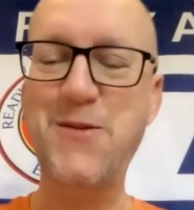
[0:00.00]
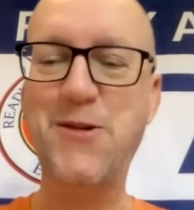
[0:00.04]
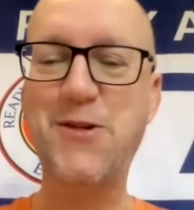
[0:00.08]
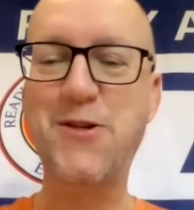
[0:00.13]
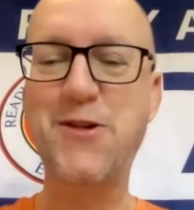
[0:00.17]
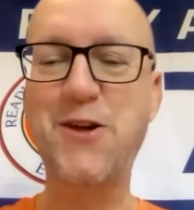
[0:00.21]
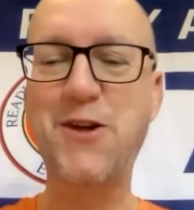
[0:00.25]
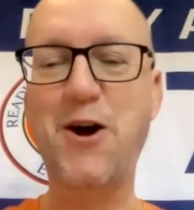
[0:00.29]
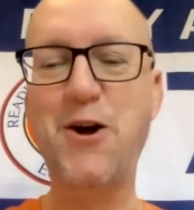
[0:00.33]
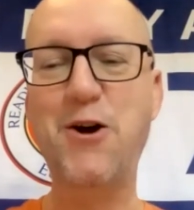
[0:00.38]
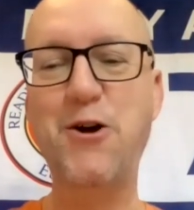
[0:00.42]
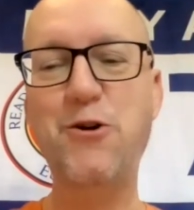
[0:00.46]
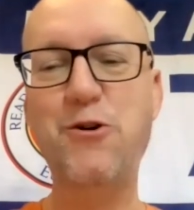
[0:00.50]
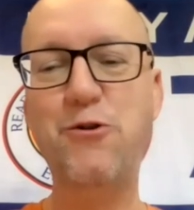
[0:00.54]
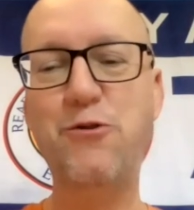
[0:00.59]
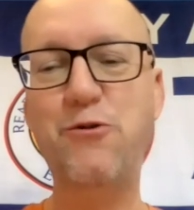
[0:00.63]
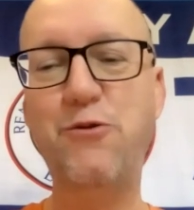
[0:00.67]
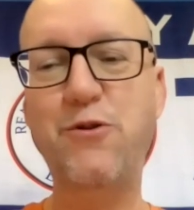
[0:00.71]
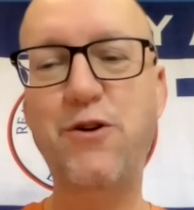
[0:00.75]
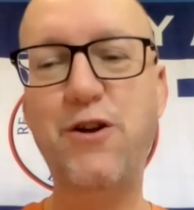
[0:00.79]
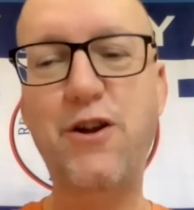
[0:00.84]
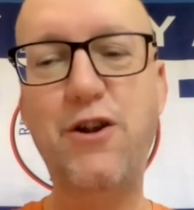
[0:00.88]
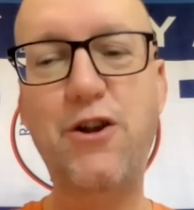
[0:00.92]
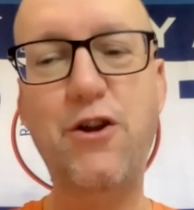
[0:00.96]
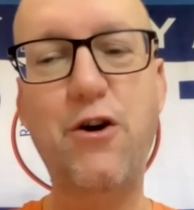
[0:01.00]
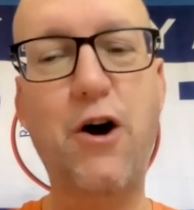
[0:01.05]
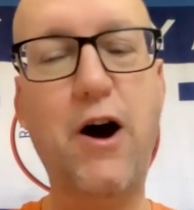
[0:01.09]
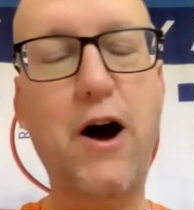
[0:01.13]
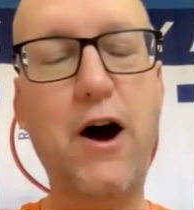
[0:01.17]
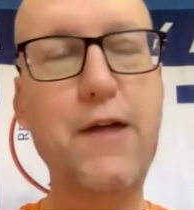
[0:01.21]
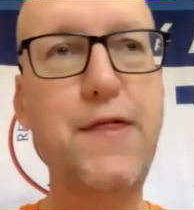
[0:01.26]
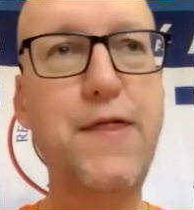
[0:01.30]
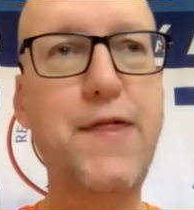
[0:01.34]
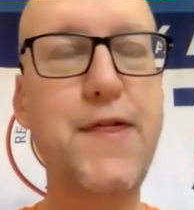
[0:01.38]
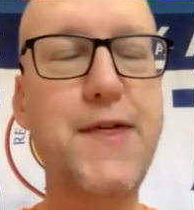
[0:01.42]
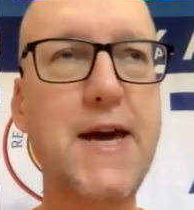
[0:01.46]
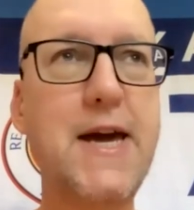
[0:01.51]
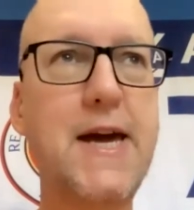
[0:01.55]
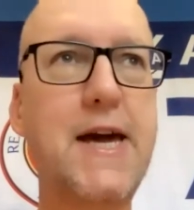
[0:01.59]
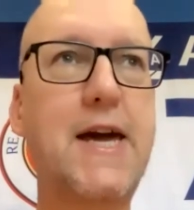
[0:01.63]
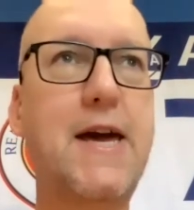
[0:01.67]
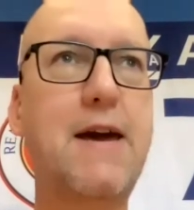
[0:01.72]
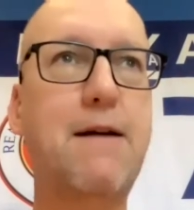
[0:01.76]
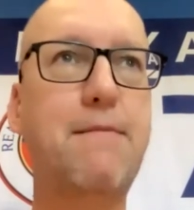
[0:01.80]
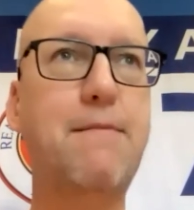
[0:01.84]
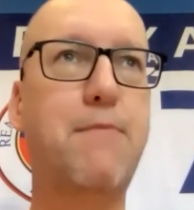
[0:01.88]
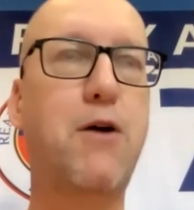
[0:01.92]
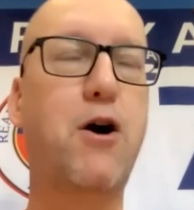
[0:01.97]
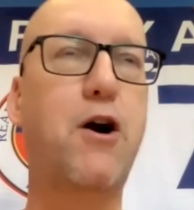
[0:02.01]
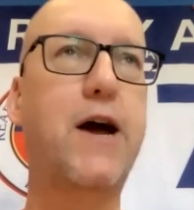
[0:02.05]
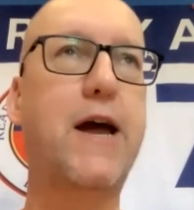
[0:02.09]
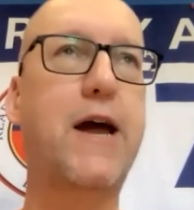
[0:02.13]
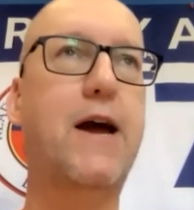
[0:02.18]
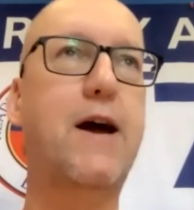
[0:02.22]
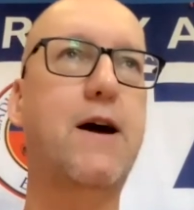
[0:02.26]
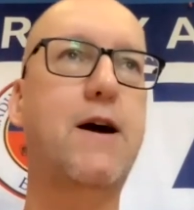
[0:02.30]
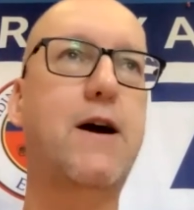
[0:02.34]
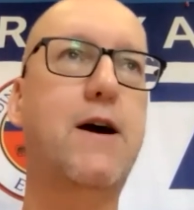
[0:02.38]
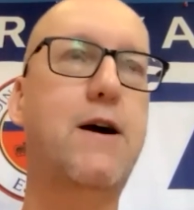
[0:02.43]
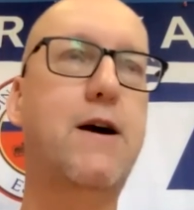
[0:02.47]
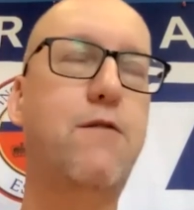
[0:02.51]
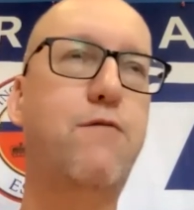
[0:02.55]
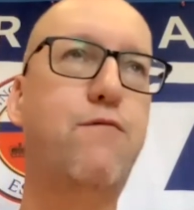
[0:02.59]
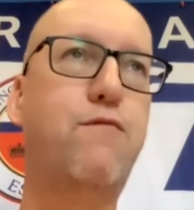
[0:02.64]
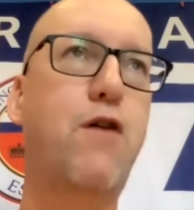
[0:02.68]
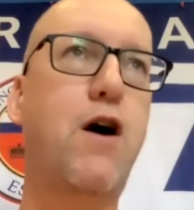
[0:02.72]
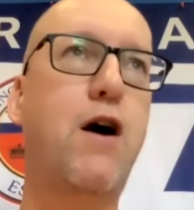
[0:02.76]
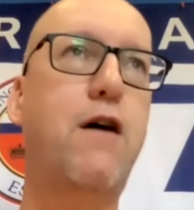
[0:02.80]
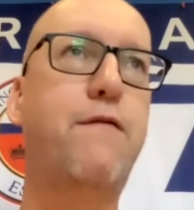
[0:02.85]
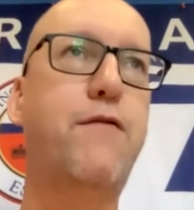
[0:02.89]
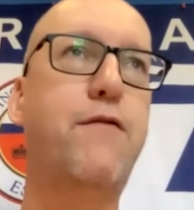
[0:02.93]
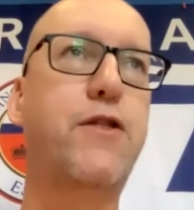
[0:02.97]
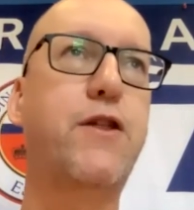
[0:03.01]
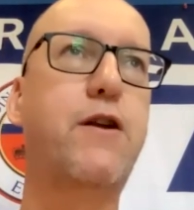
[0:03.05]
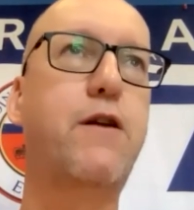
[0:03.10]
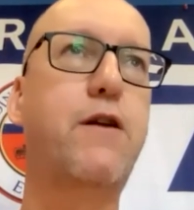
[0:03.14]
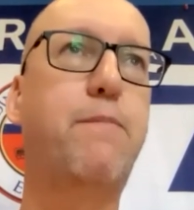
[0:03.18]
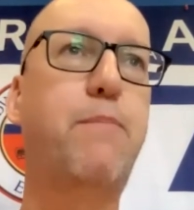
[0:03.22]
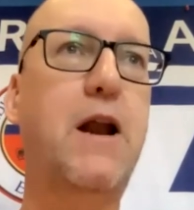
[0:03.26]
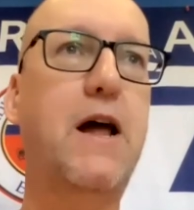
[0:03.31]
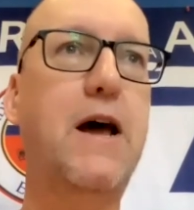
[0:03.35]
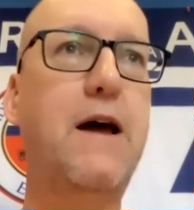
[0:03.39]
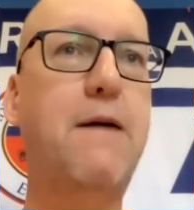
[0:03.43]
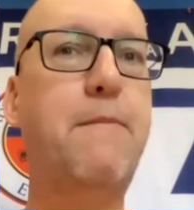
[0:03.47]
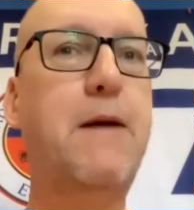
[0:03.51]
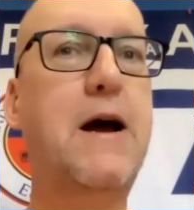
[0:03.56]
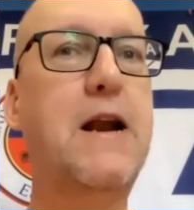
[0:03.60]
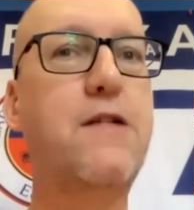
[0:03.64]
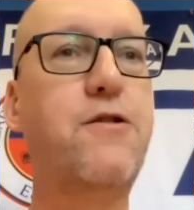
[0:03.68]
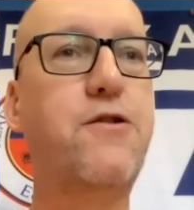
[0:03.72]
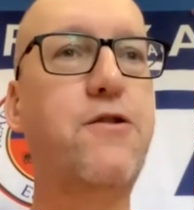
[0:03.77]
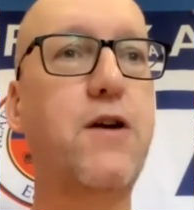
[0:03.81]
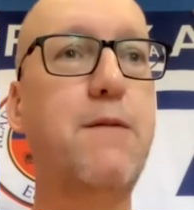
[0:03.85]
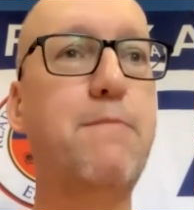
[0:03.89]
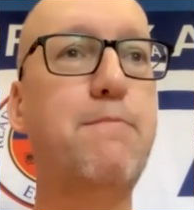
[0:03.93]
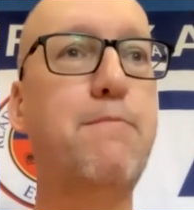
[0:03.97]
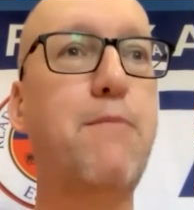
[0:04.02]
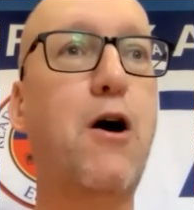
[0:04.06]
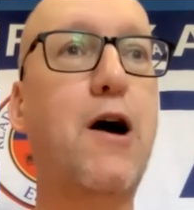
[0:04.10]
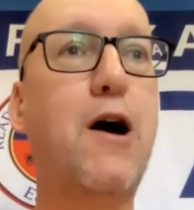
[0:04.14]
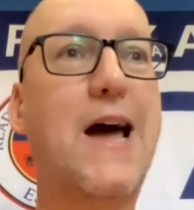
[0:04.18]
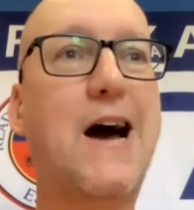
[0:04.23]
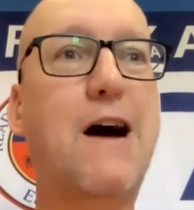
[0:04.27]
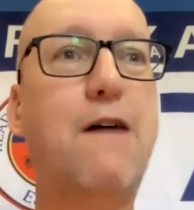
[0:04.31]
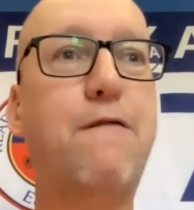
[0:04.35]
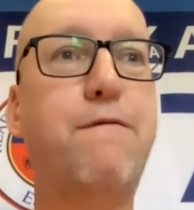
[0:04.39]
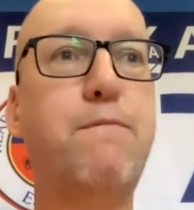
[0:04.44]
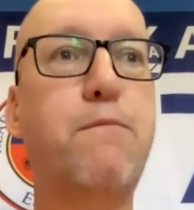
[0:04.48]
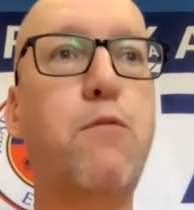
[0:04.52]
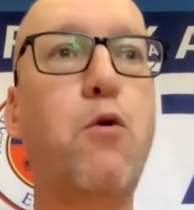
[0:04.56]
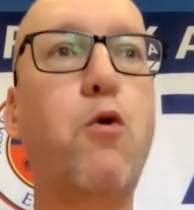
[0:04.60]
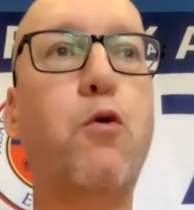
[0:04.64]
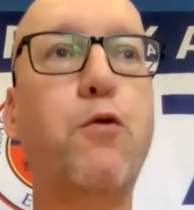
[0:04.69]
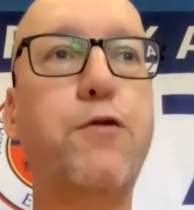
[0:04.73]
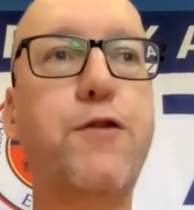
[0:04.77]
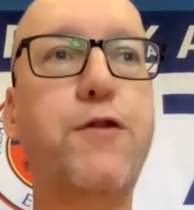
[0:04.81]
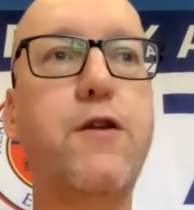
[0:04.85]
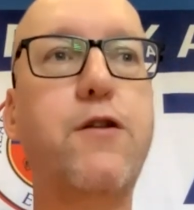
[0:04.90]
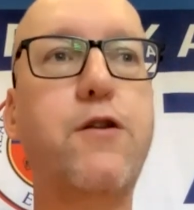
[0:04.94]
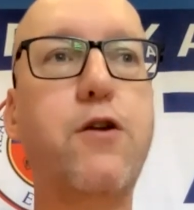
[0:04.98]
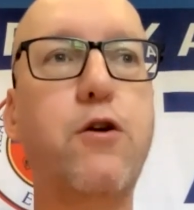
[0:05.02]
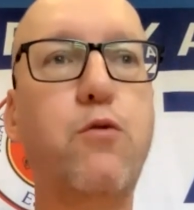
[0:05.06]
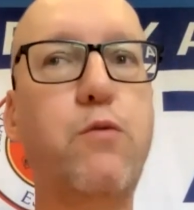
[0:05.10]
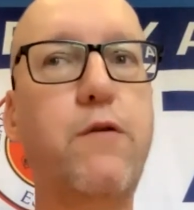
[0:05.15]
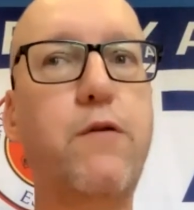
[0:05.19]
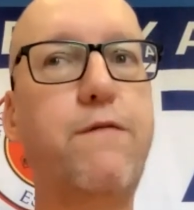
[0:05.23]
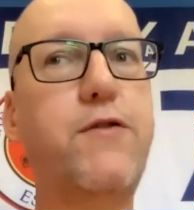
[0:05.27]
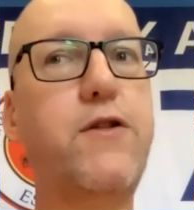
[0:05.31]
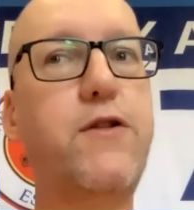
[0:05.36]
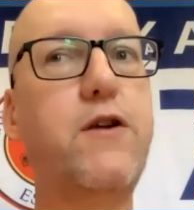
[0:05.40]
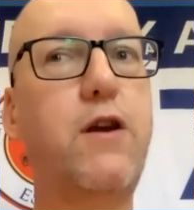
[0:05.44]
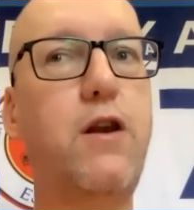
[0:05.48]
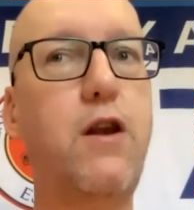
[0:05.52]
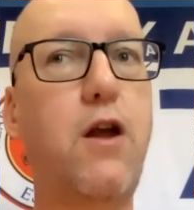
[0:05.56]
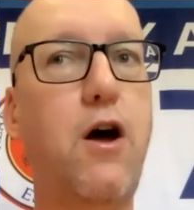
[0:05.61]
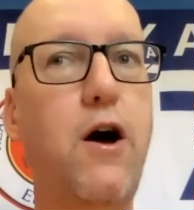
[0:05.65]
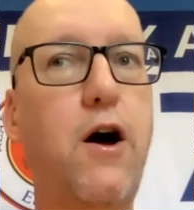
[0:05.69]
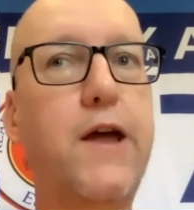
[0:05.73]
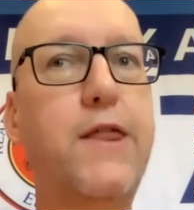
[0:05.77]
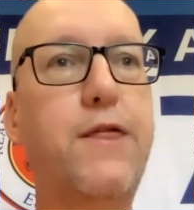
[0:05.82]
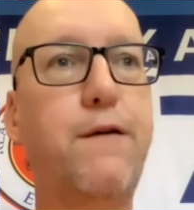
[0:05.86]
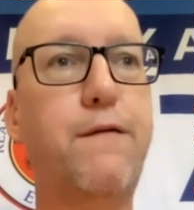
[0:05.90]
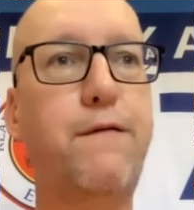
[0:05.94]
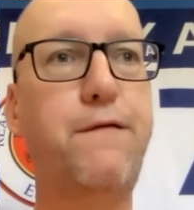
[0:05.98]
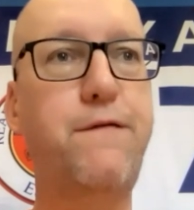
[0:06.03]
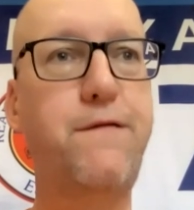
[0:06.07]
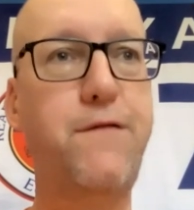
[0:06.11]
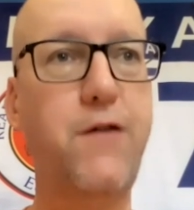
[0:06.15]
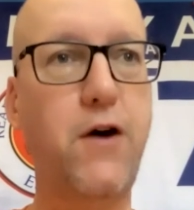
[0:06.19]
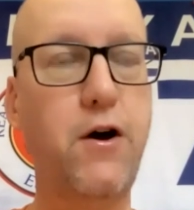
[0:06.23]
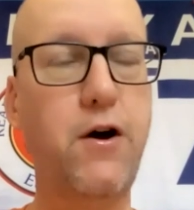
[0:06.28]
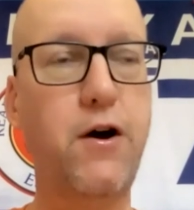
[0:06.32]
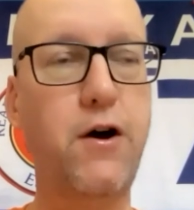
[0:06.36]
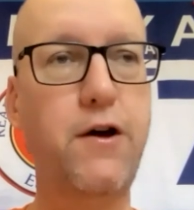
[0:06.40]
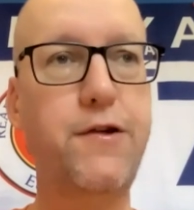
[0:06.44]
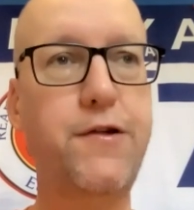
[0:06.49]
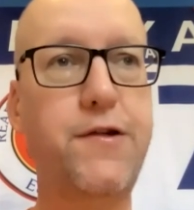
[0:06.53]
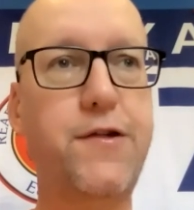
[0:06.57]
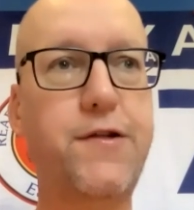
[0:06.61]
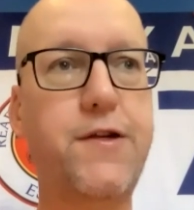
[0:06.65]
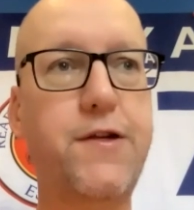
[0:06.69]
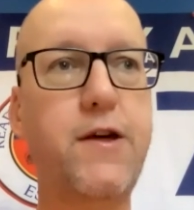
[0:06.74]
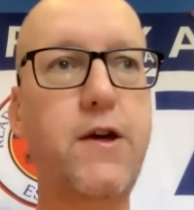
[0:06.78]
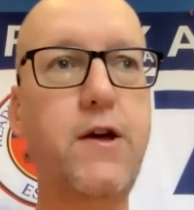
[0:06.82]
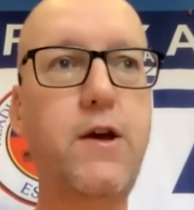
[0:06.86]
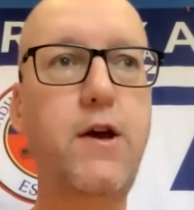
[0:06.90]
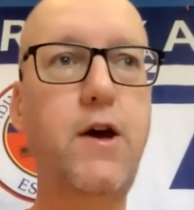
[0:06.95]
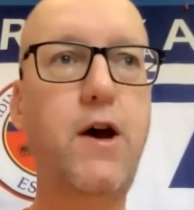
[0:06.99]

So, look, I think it might, rather than a player manager, it might have more to do with July the 1st.